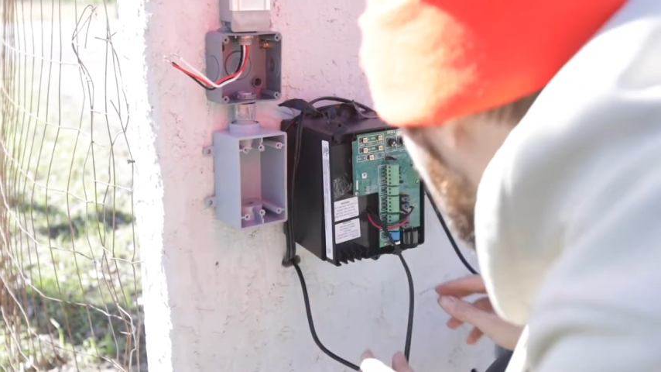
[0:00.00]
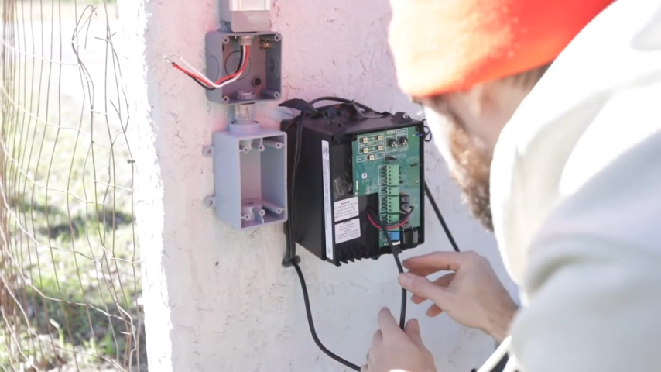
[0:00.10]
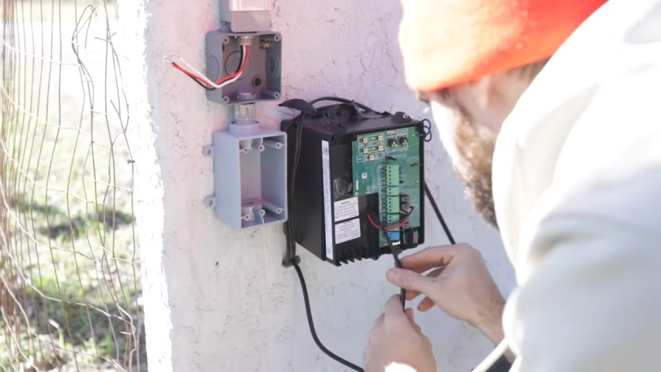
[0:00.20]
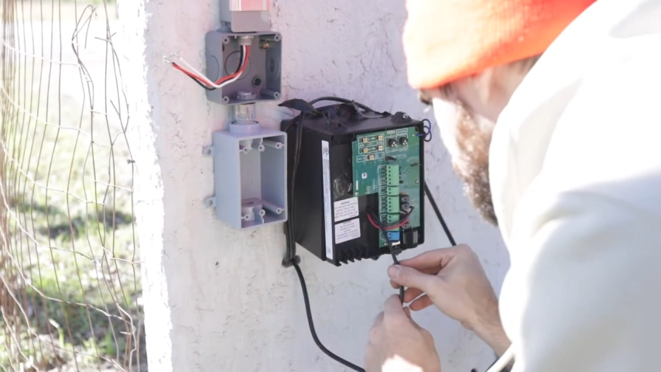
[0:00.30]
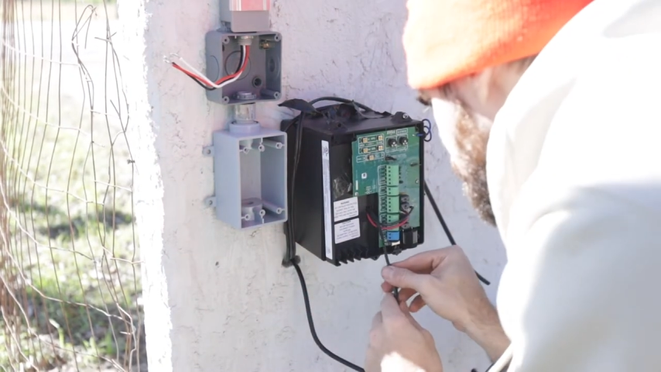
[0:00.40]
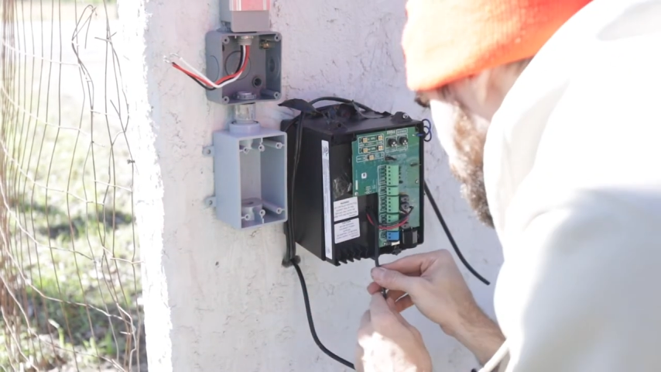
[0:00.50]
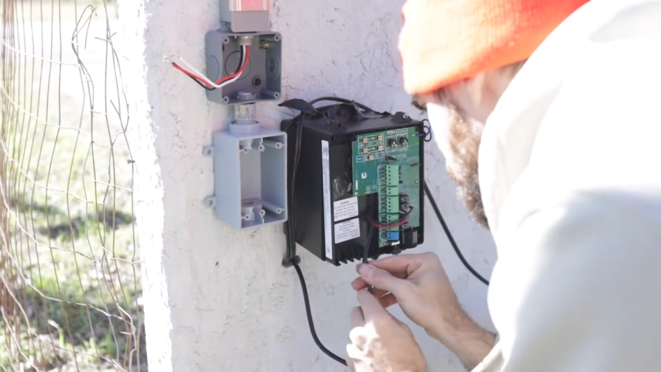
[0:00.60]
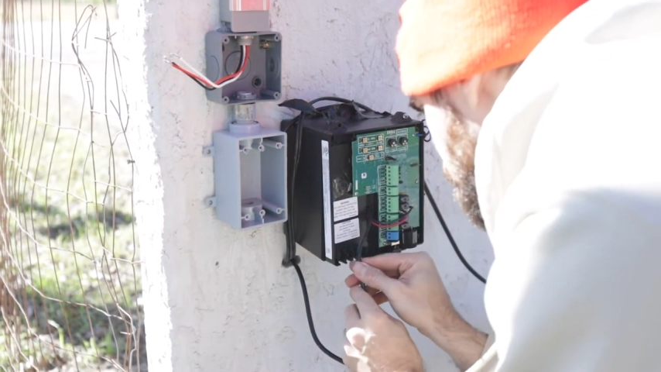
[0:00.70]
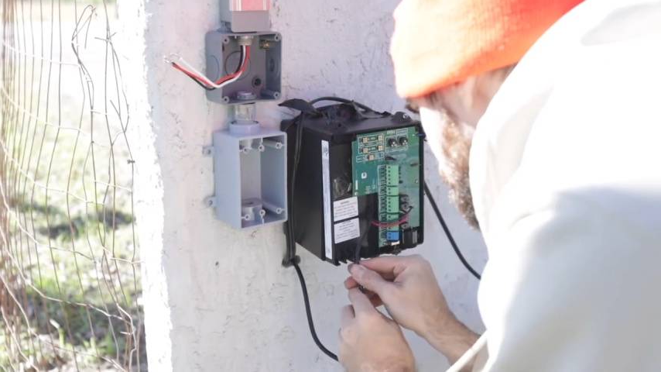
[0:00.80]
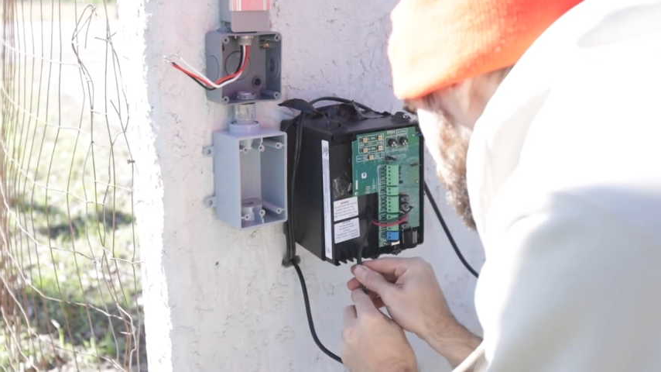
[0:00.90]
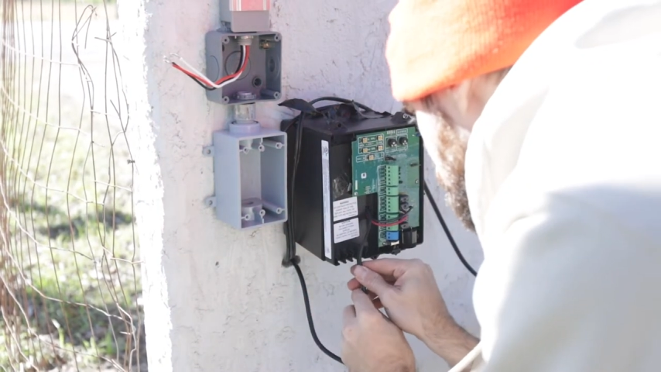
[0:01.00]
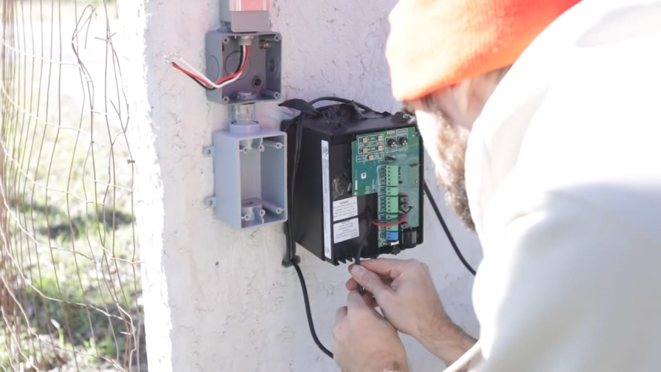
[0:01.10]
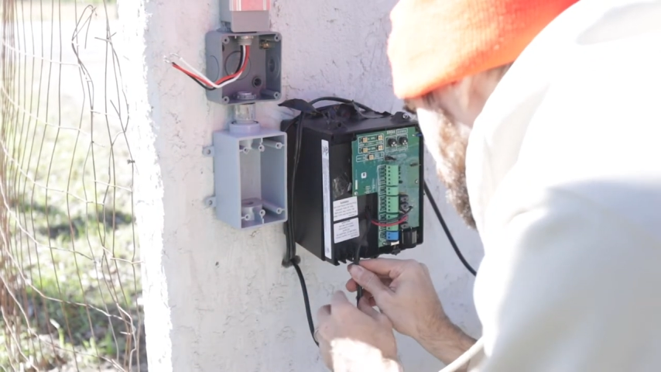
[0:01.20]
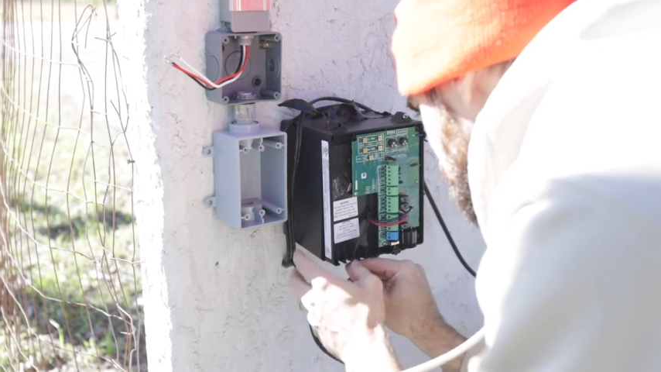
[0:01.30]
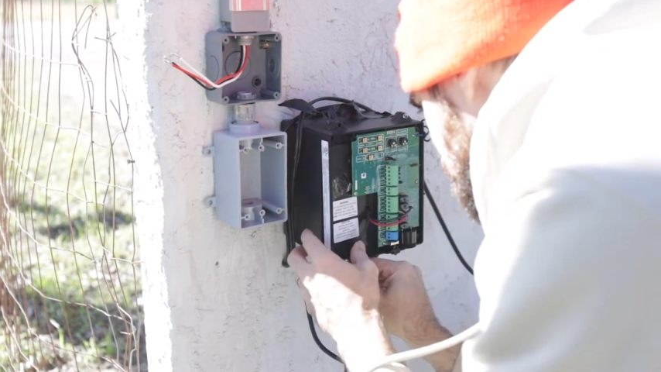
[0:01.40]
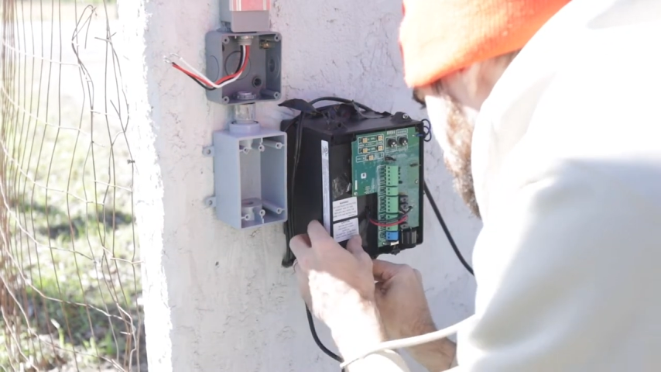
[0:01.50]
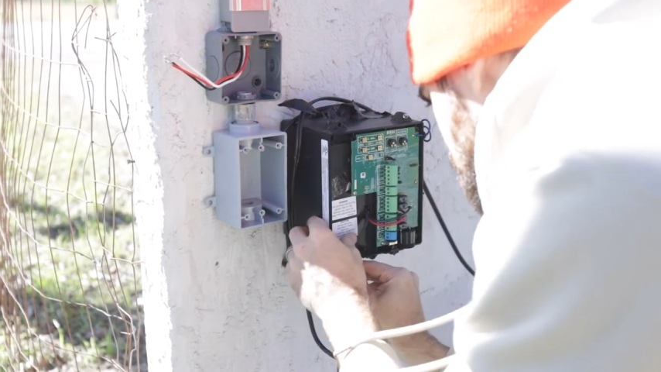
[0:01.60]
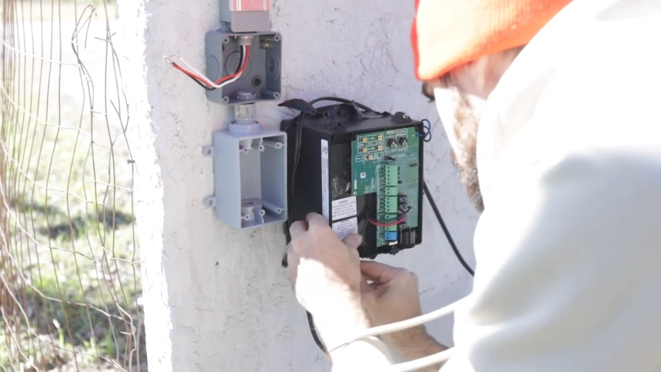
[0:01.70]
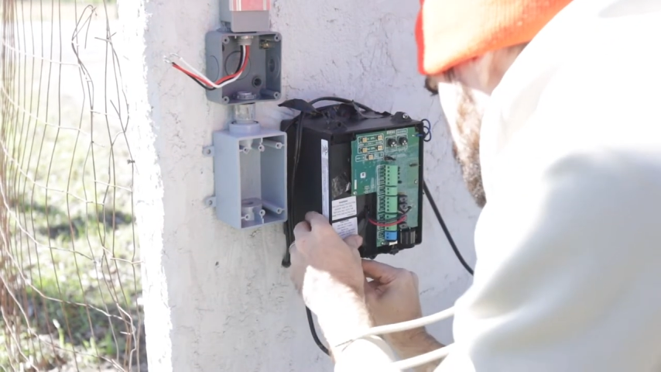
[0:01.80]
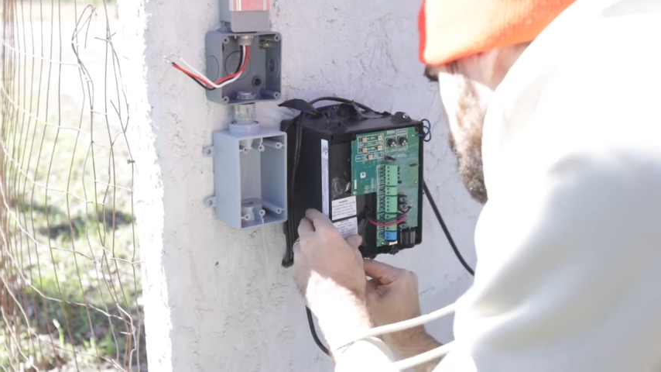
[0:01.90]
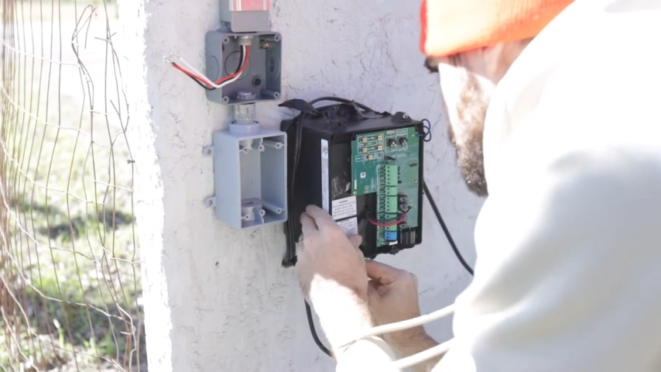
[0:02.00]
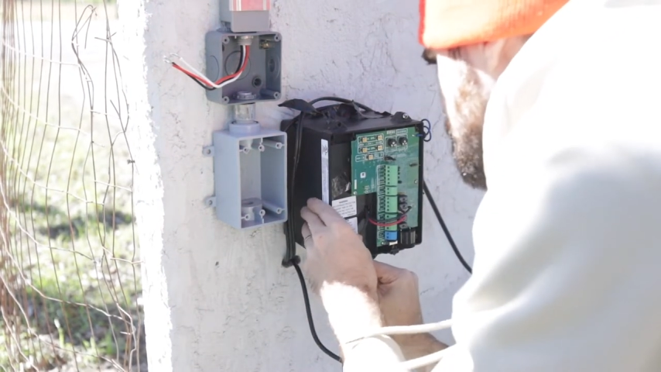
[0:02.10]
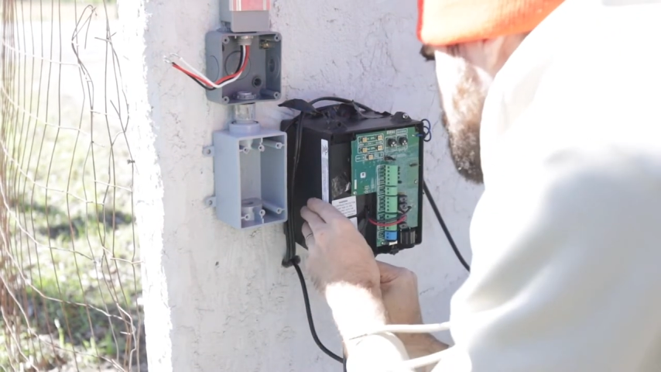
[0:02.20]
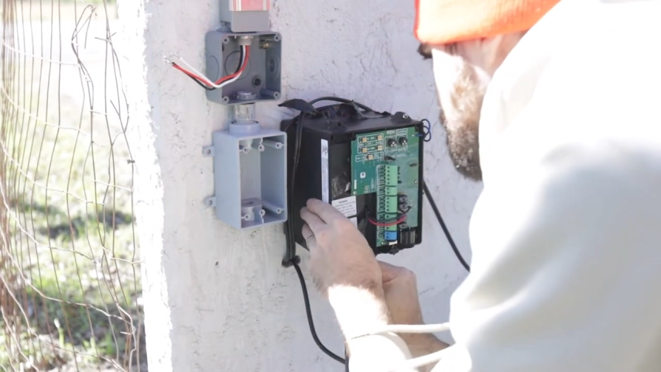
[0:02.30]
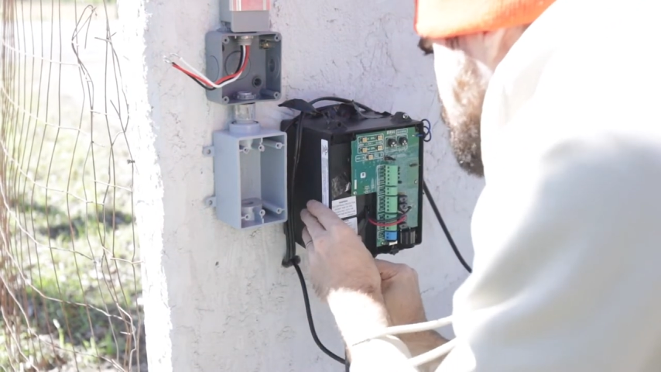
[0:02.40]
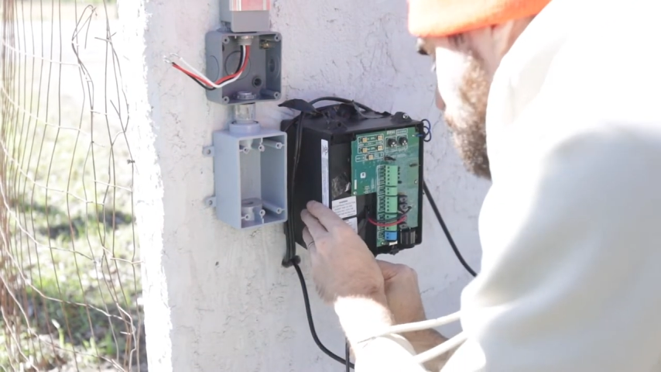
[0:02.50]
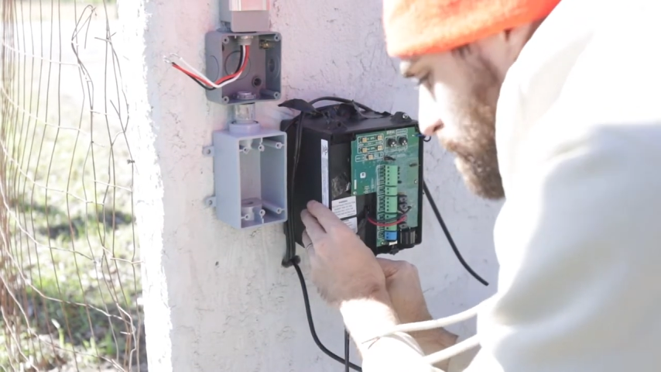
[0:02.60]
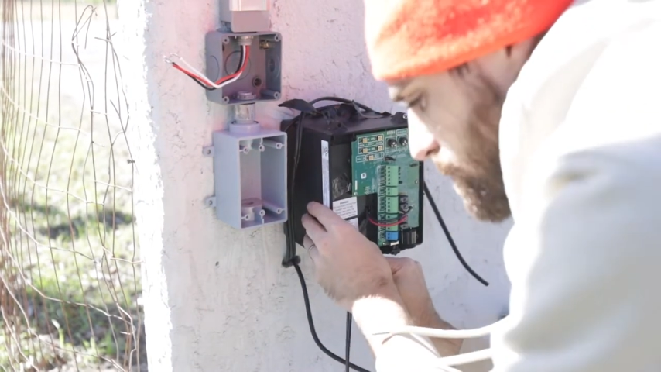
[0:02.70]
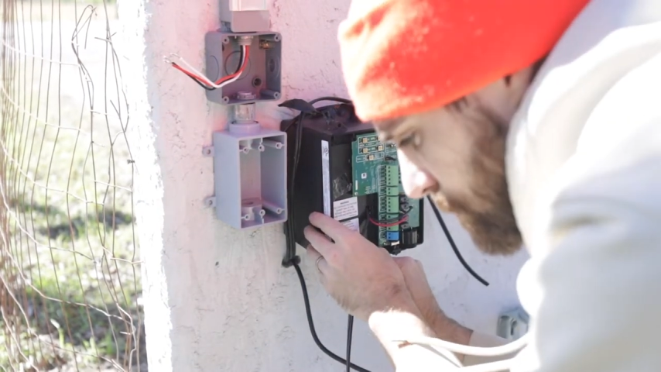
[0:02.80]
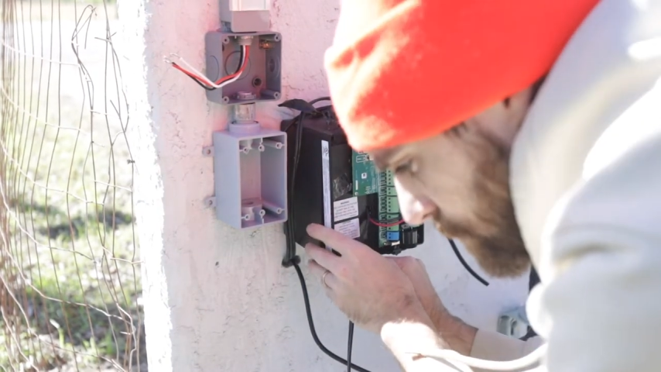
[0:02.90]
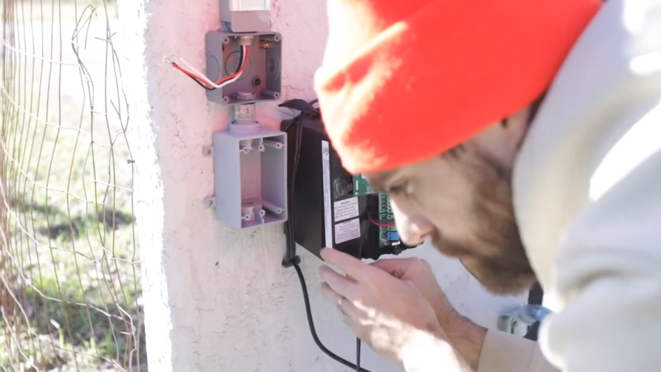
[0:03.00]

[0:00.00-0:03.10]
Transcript: Nobody's mouth can be seen.